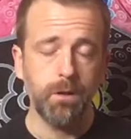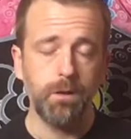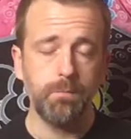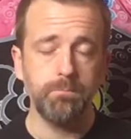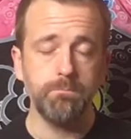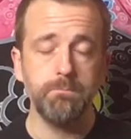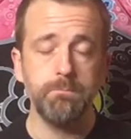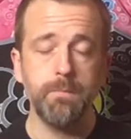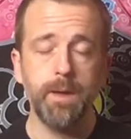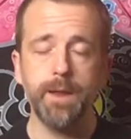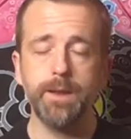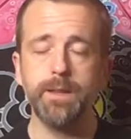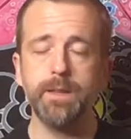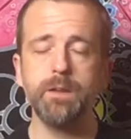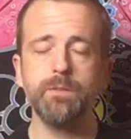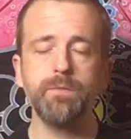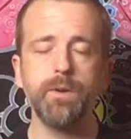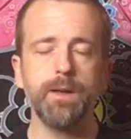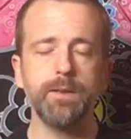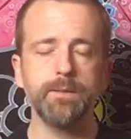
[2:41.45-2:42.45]
many
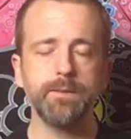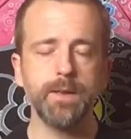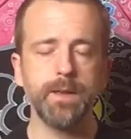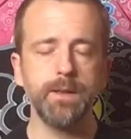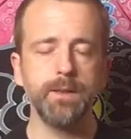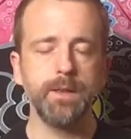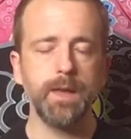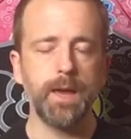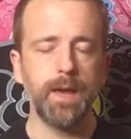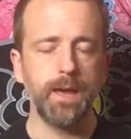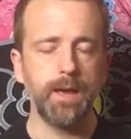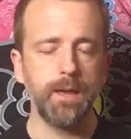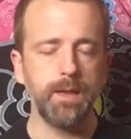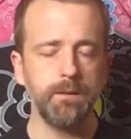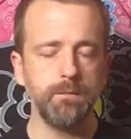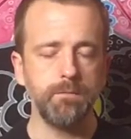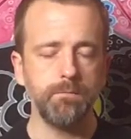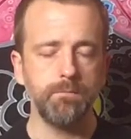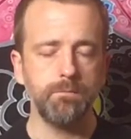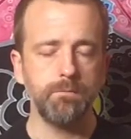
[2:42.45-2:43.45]
of us can
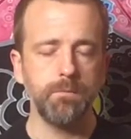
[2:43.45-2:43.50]
get